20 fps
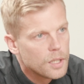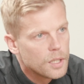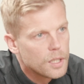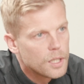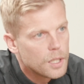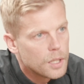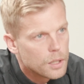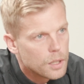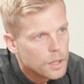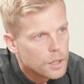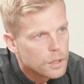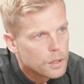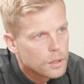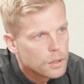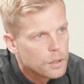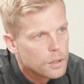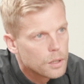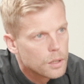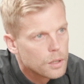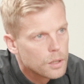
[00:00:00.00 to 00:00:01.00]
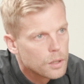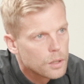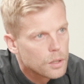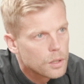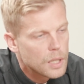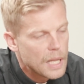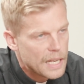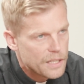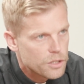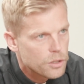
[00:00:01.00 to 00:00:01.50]
heathen
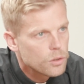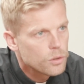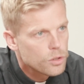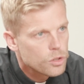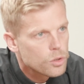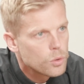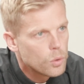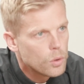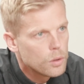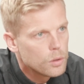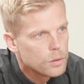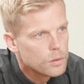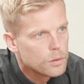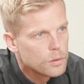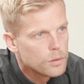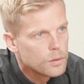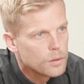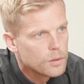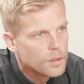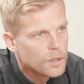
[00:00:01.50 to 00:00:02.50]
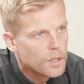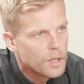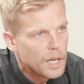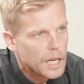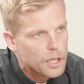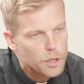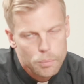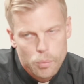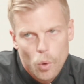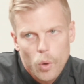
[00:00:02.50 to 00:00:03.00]
classical school. And
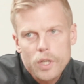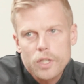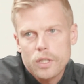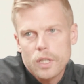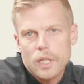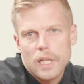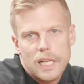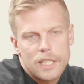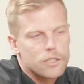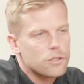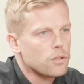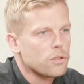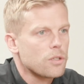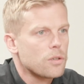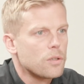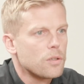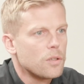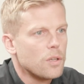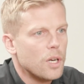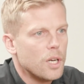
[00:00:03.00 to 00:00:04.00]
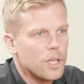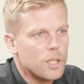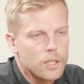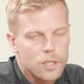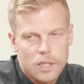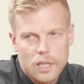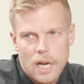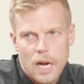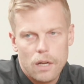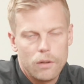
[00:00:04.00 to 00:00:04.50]
I could point to the classical
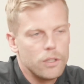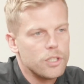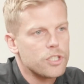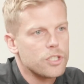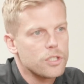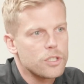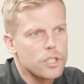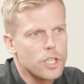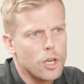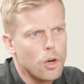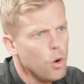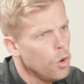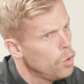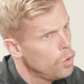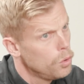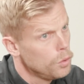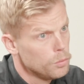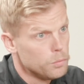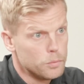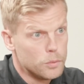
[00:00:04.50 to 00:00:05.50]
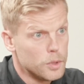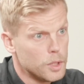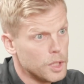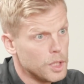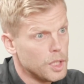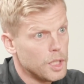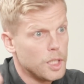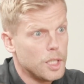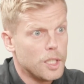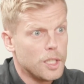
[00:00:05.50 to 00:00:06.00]
college and say,
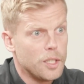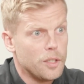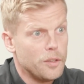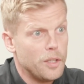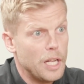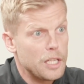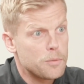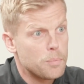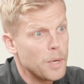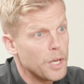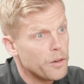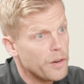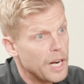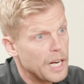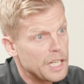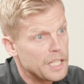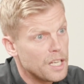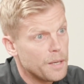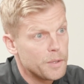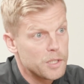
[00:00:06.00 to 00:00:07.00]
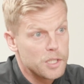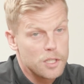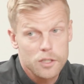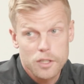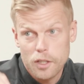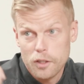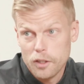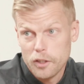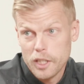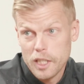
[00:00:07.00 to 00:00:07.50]
that's better academics because
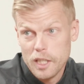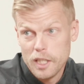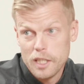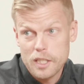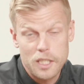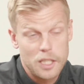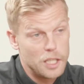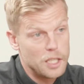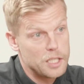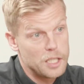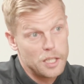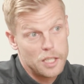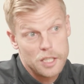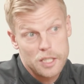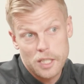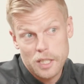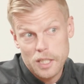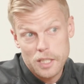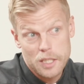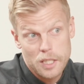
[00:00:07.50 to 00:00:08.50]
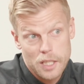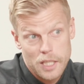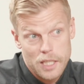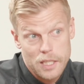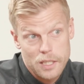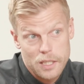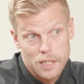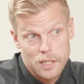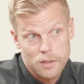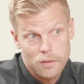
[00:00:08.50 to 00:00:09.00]
they're learning this and this and this and this and
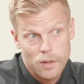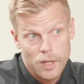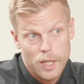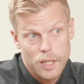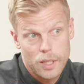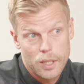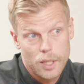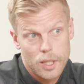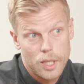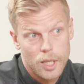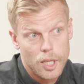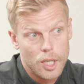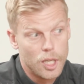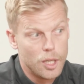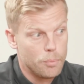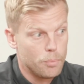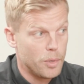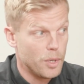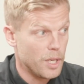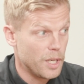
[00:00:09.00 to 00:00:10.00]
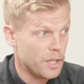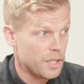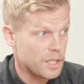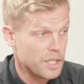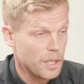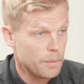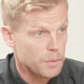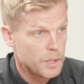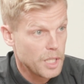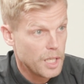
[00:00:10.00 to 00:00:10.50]
this, right? But at the
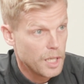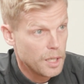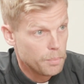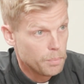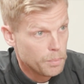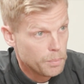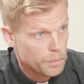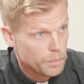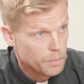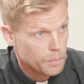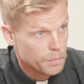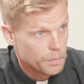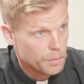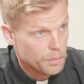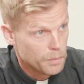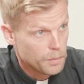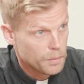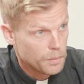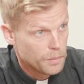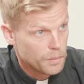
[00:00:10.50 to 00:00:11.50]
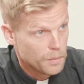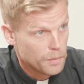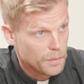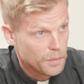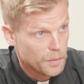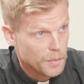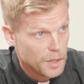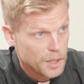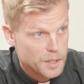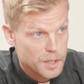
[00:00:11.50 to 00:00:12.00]
same time,
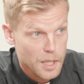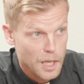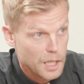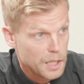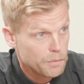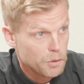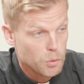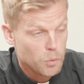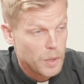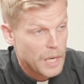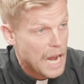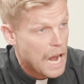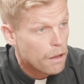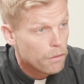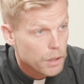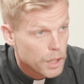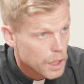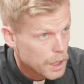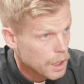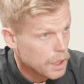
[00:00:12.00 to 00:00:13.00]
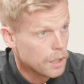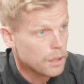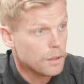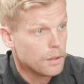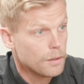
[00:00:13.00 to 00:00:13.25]
it's not even reality.